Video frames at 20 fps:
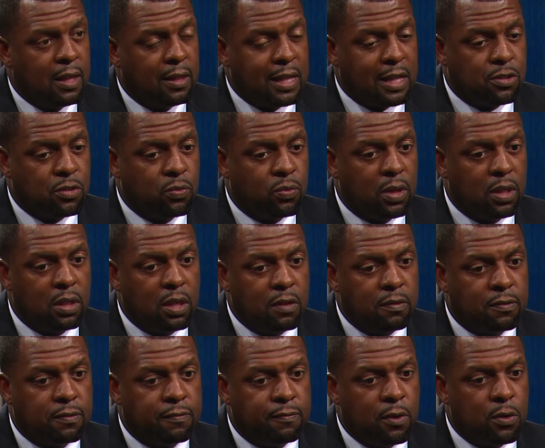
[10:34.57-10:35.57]
that's really
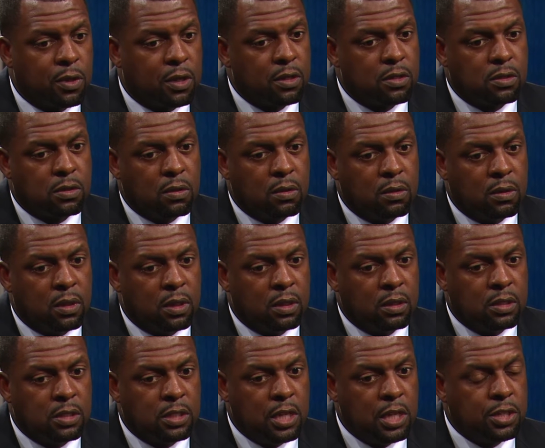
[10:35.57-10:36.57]
focused
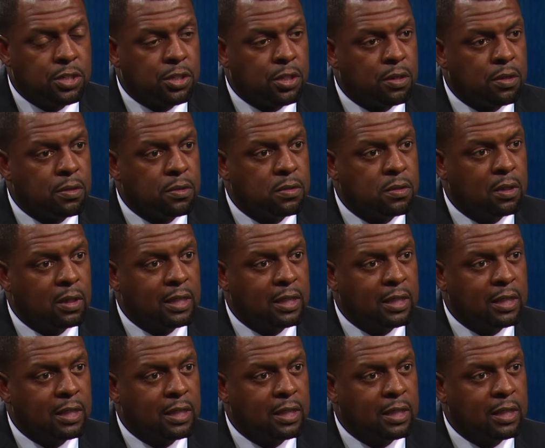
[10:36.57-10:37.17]
on teachers